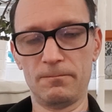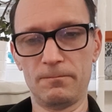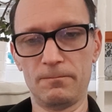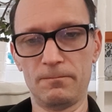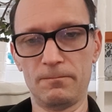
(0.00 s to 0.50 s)

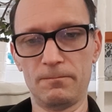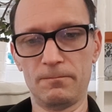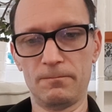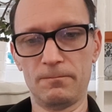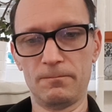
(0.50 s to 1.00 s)

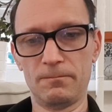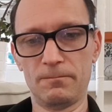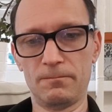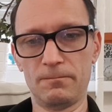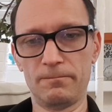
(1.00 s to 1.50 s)

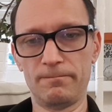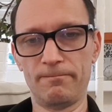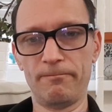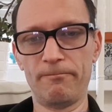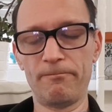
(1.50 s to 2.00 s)
Nobody speaks.